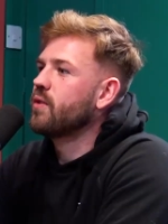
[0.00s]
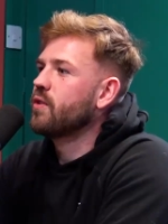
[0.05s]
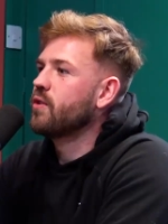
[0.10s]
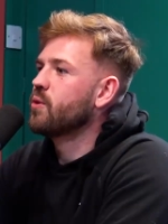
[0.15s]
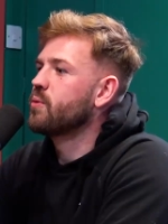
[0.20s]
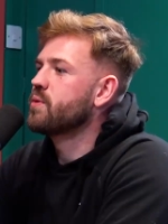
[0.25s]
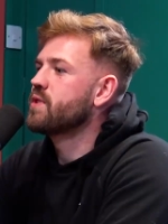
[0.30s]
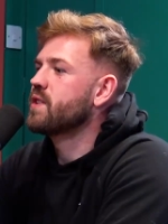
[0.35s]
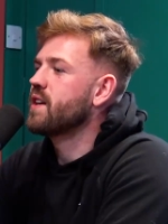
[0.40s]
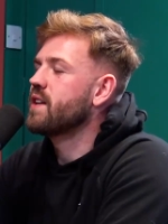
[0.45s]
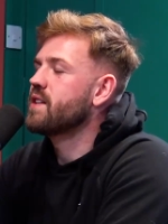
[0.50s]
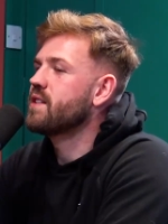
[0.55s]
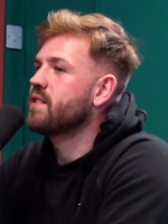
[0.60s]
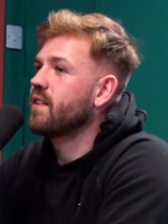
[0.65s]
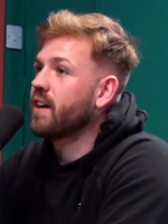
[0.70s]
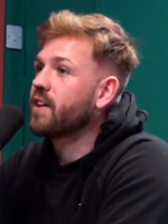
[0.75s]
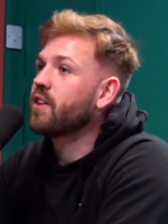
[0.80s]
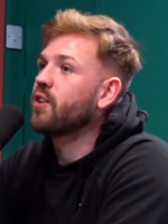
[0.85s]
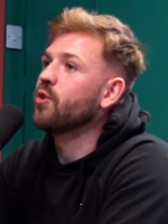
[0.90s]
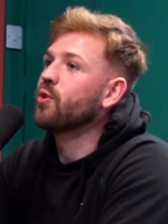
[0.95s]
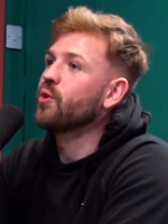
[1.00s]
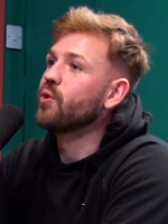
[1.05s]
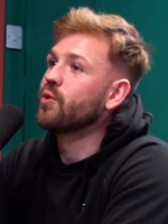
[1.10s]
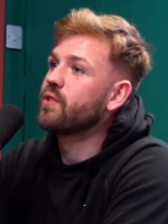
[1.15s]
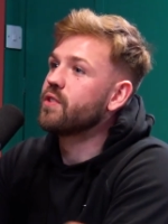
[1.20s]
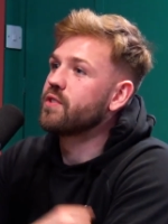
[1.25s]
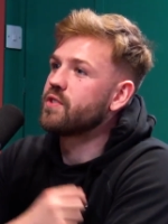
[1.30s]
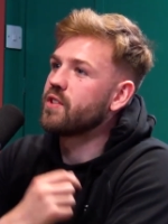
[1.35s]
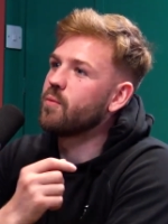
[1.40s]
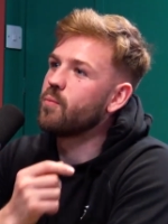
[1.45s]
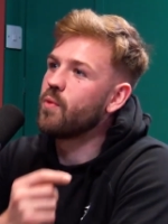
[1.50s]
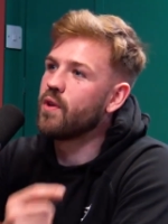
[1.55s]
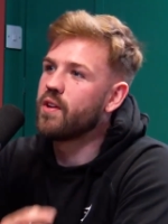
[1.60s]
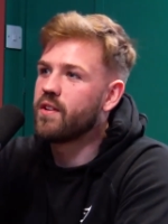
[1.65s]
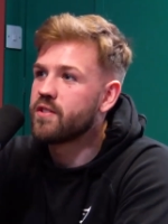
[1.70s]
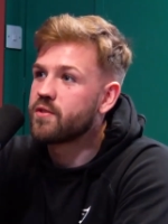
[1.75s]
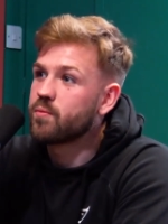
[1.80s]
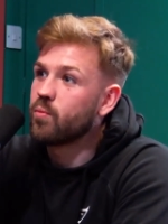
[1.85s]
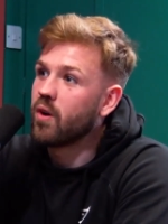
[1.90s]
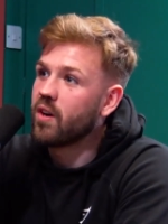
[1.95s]
you'll say a cue to someone
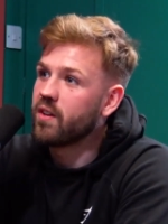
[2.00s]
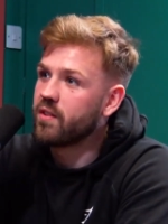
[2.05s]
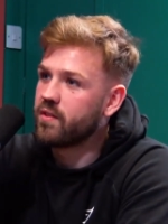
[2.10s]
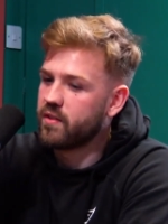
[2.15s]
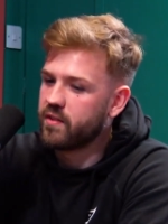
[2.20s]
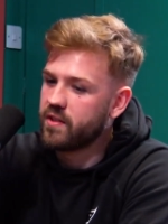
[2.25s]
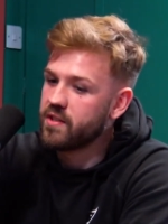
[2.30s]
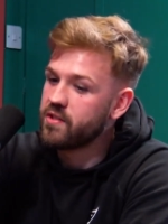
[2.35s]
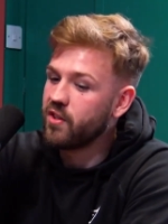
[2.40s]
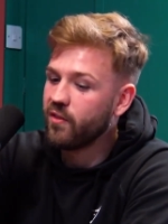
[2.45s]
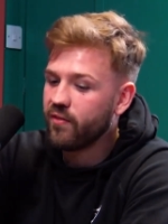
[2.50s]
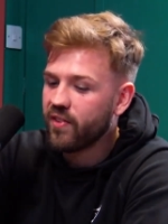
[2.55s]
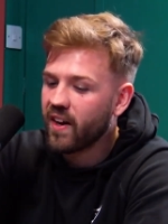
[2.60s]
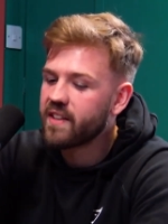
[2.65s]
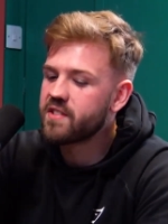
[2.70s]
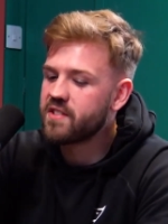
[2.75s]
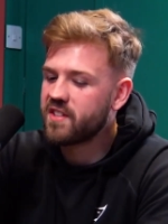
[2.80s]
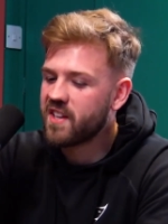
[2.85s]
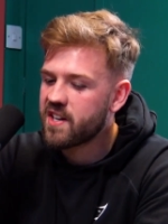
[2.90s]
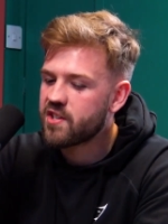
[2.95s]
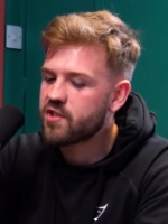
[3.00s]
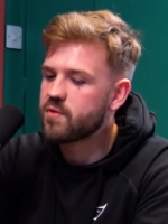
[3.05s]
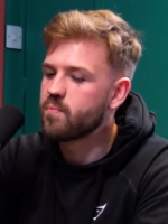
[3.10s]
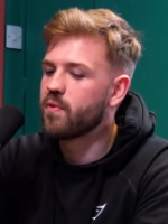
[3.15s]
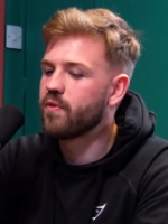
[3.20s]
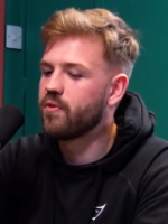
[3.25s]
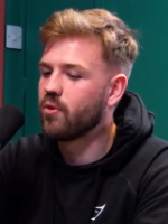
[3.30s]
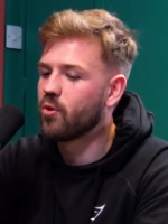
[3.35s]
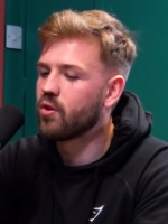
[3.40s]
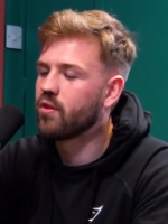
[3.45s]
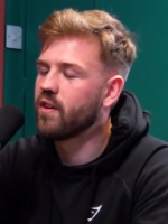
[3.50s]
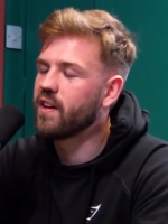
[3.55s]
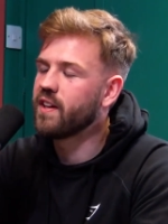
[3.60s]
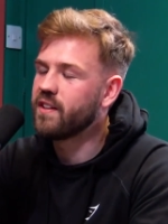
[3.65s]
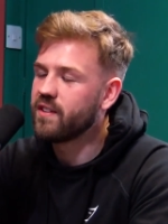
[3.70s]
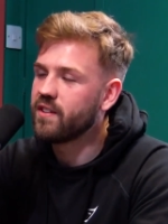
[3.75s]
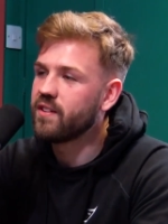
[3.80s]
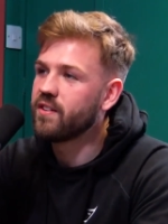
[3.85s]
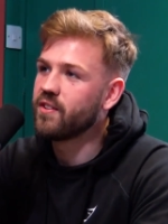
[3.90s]
that's yeah. worked. You've had a session before, right?